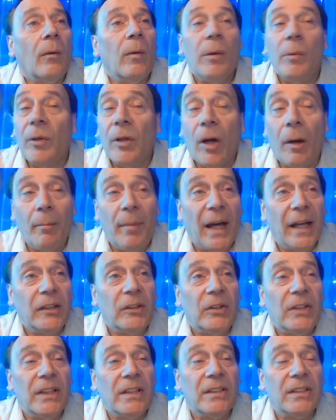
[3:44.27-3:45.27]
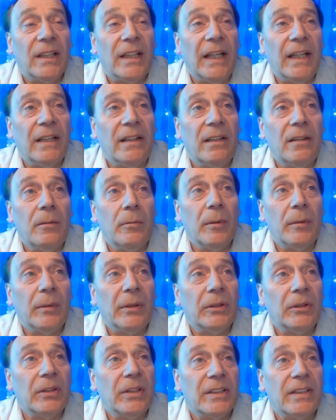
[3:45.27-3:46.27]
We will come back to this later. We
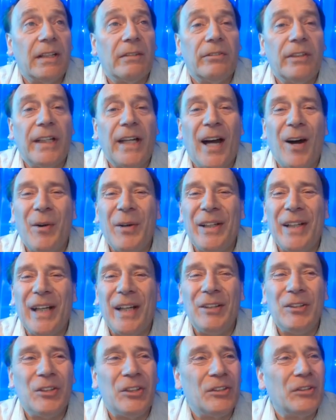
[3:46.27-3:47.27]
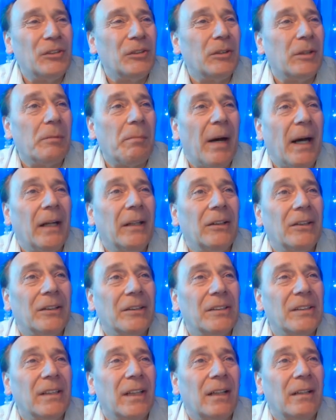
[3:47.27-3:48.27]
will do this every now and then just to remind
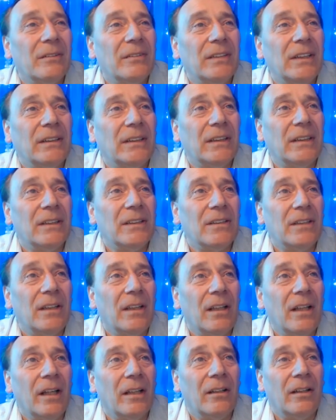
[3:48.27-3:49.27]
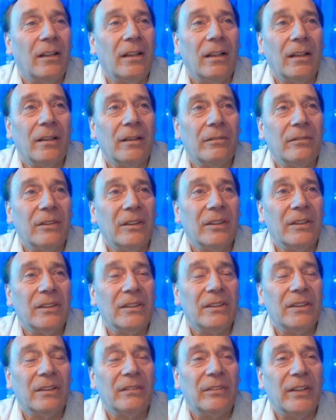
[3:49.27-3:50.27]
ourselves that there is a lot, a lot of
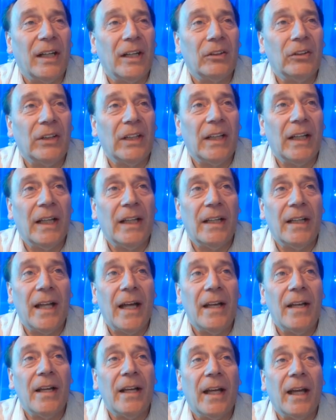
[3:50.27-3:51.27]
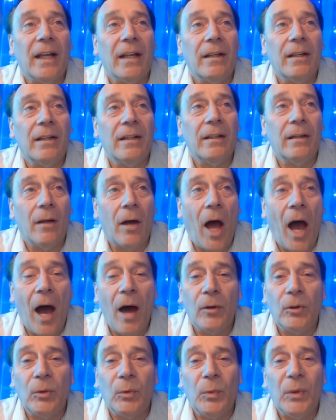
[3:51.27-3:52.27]
good stuff out there. And then again,
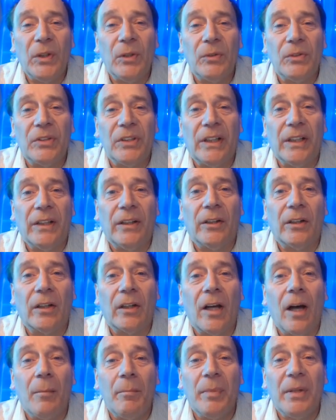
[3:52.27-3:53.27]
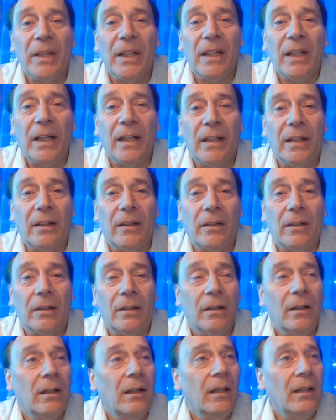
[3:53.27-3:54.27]
how do we use it in our company and in
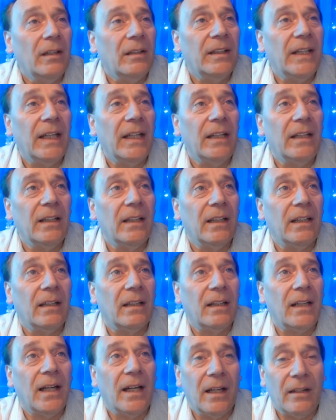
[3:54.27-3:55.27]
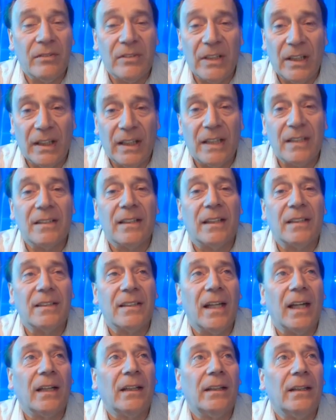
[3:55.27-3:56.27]
our daily lives? And that's
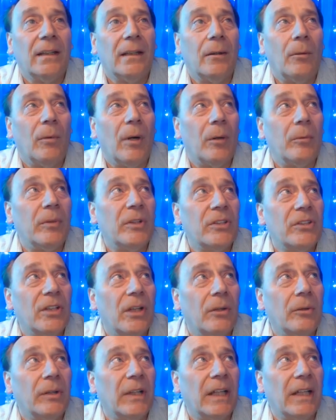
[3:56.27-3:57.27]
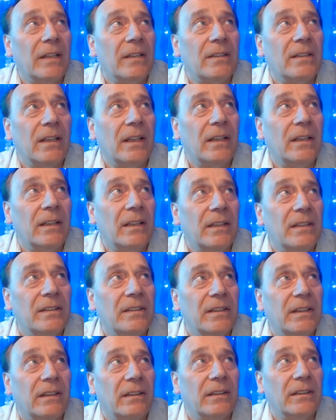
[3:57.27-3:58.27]
exactly what we showcase in this
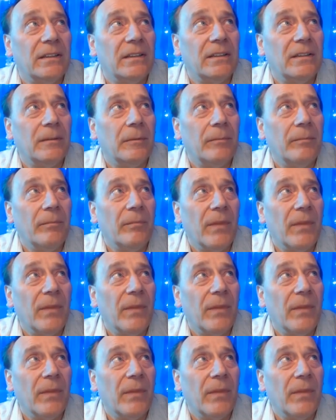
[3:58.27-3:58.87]
series.